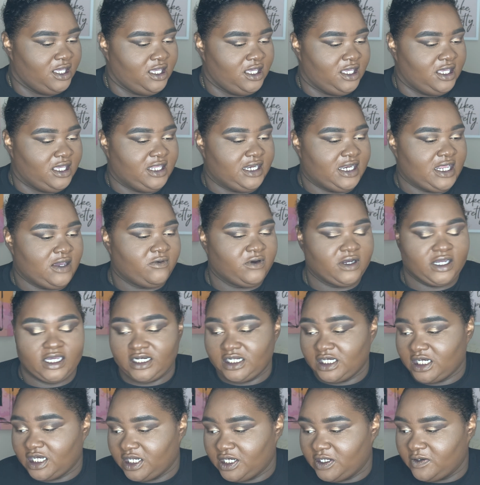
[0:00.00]
And now we're gonna
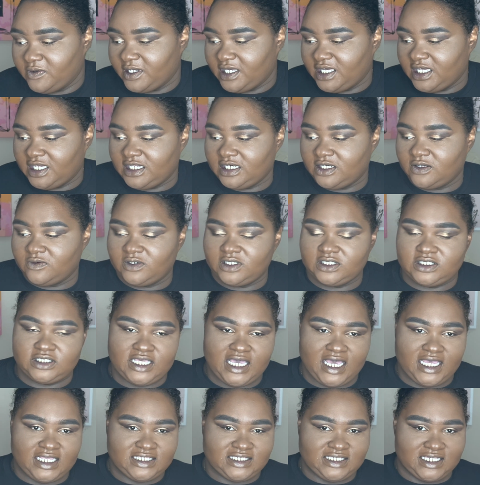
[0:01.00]
go in with
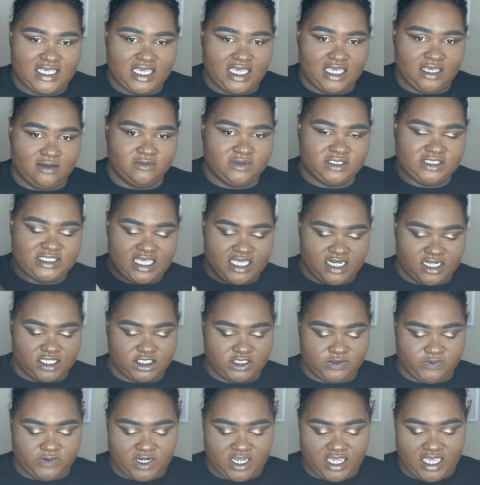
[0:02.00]
that same setting
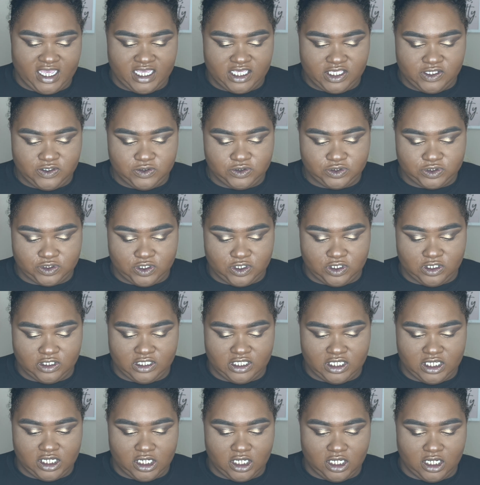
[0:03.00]
spray I used
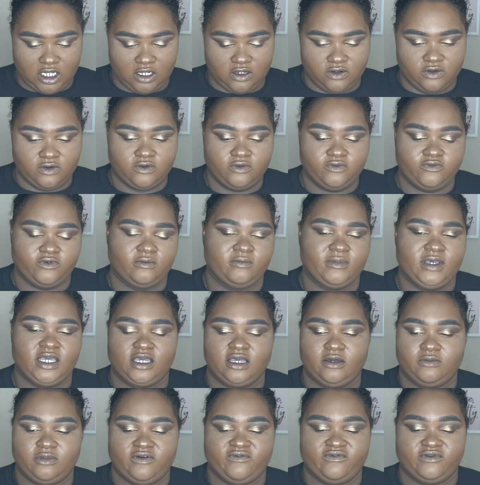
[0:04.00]
earlier from
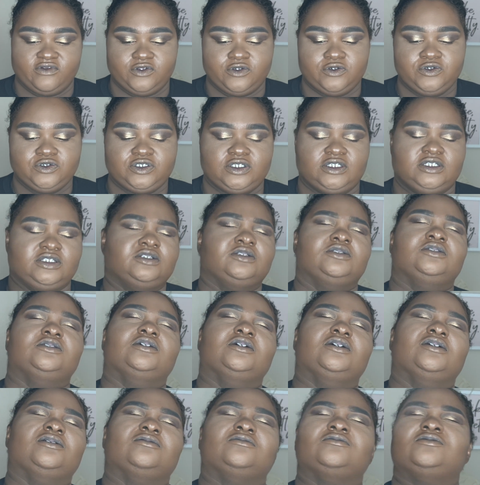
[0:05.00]
Makeup Revolution
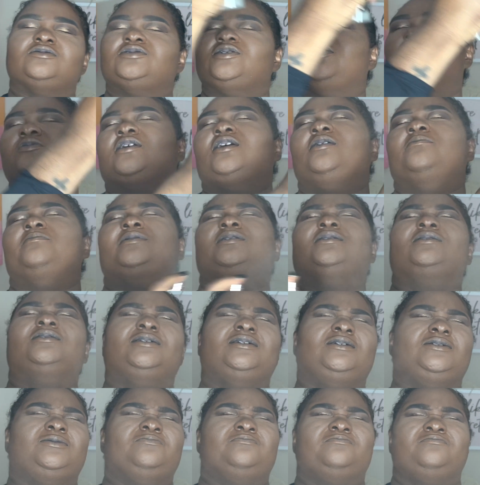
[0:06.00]
to soak up
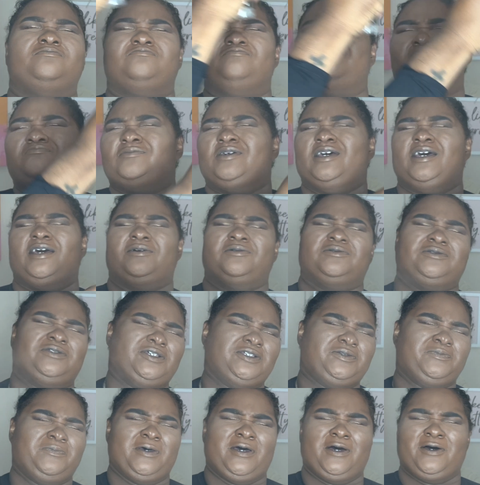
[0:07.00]
any
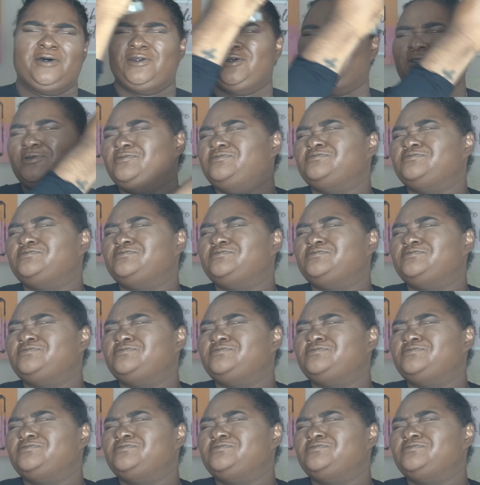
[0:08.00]
excess powder.